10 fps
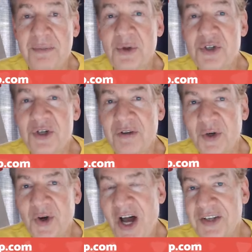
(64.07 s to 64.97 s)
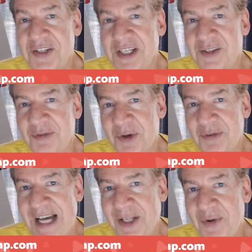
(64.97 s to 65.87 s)
distribution of your content, of
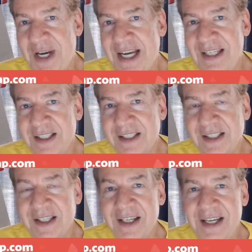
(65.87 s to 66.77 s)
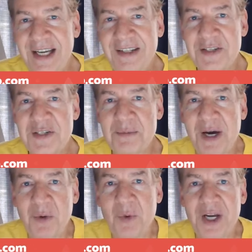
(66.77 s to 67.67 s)
your value add, and this is
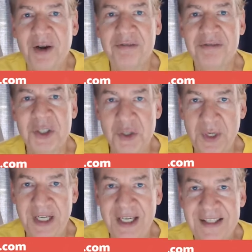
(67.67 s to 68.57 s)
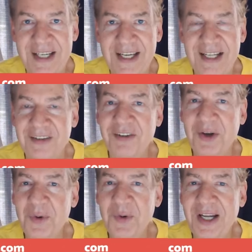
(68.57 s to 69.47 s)
my way of doing it. And
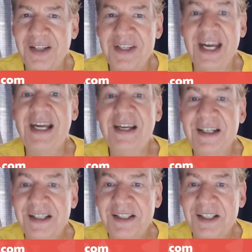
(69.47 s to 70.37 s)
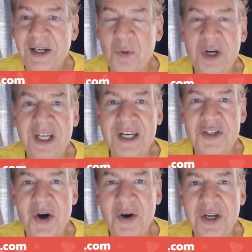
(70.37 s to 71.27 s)
so uh, today we're going to
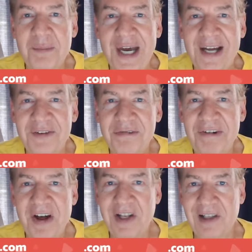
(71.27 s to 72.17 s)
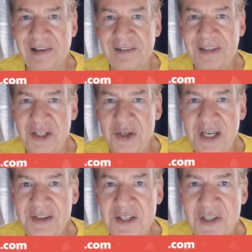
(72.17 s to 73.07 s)
talk about funnels, and you
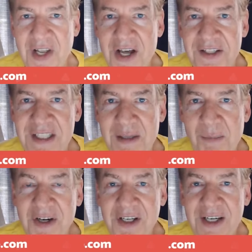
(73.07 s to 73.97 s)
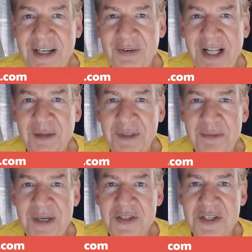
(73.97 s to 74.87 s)
hear this a lot in the marketing realm, in
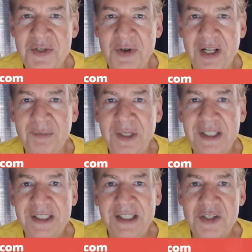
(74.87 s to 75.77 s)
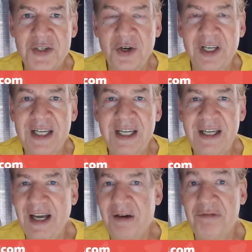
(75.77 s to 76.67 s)
the business realm,
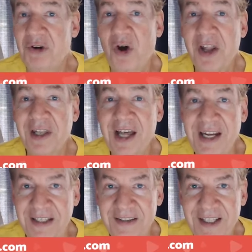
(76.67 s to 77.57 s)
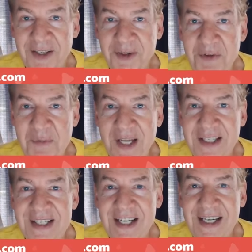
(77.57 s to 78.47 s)
certainly uh, for online. You know,
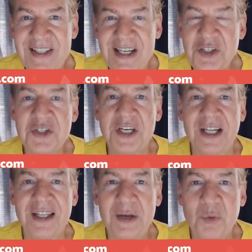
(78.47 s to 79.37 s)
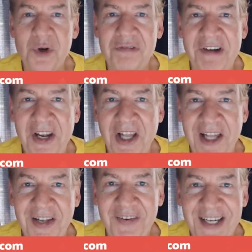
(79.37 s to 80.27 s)
but uh, it's interesting that word
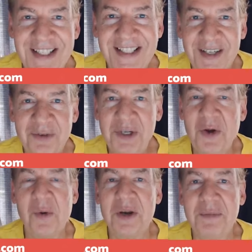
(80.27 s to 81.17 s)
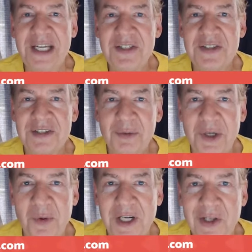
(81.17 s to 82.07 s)
funnel, right? We know what it means, we
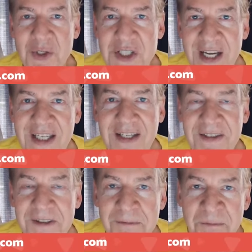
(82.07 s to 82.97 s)
know what it looks like.